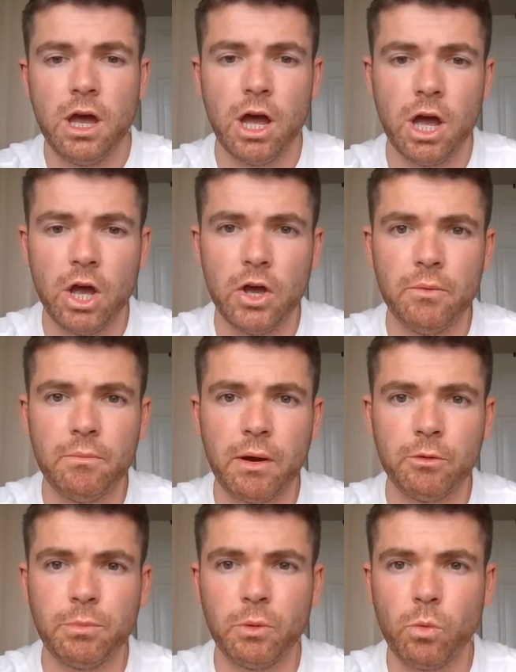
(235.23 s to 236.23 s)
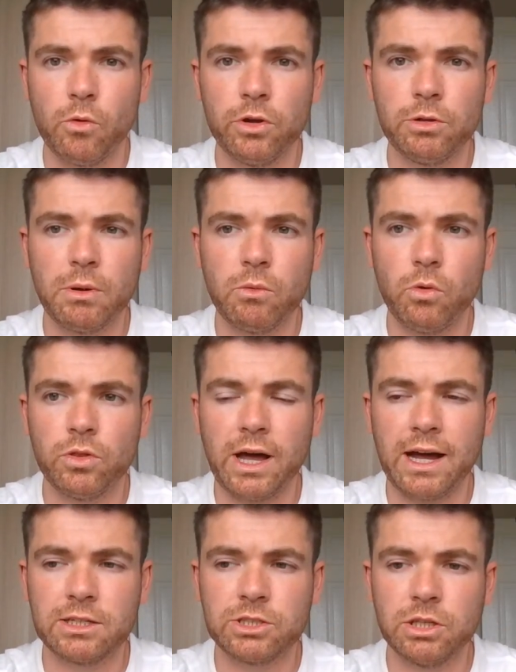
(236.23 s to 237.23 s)
I'd be worried about what
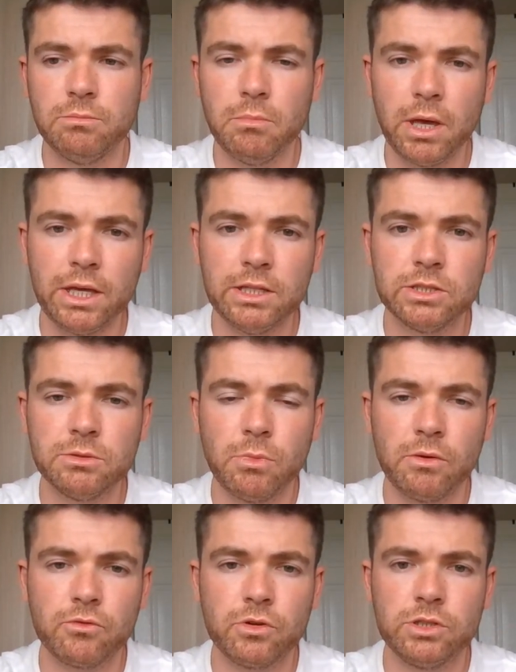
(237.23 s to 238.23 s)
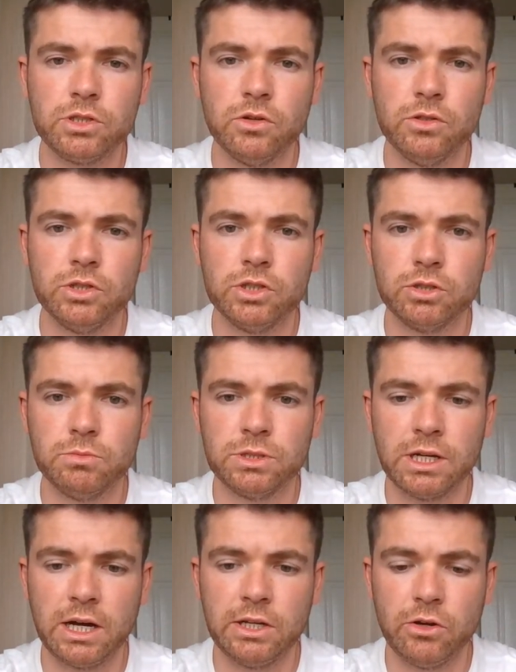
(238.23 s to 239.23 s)
that actually means and whether it's going to
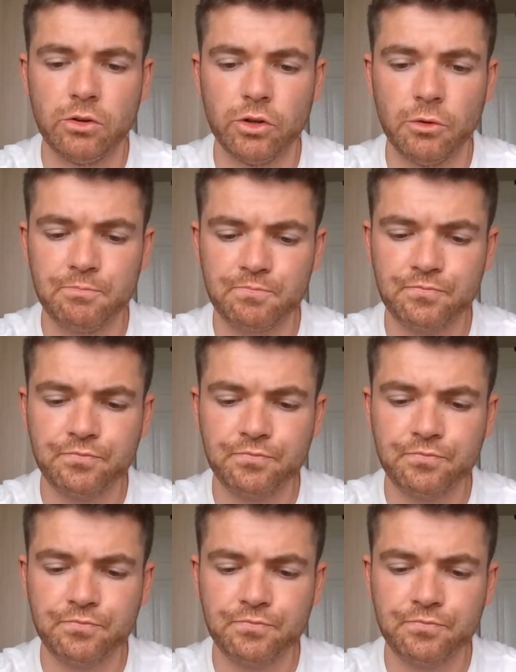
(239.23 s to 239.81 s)
subside or not.